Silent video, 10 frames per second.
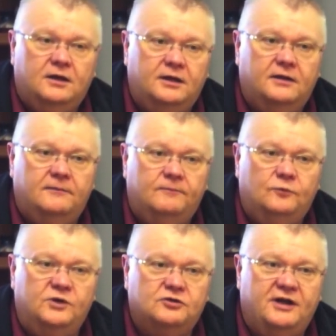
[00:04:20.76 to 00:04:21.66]
Um,
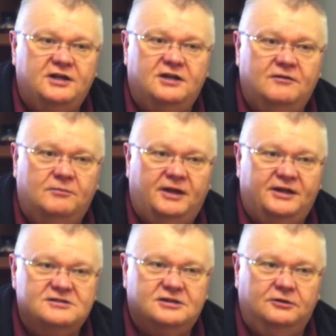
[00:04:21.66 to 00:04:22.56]
we tried to give them,
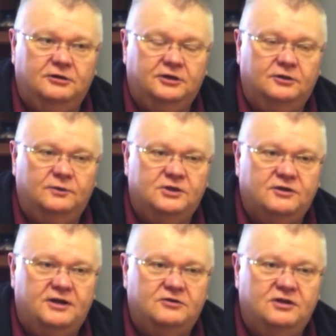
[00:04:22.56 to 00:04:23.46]
like I said earlier, we
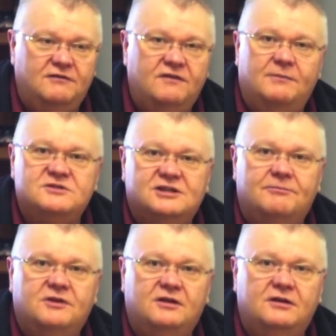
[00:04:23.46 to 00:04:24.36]
tried to give them
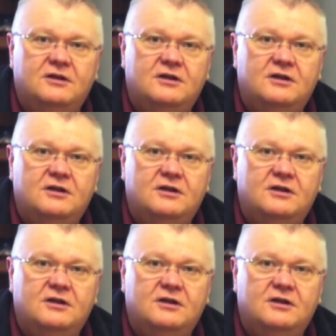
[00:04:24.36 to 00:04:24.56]
something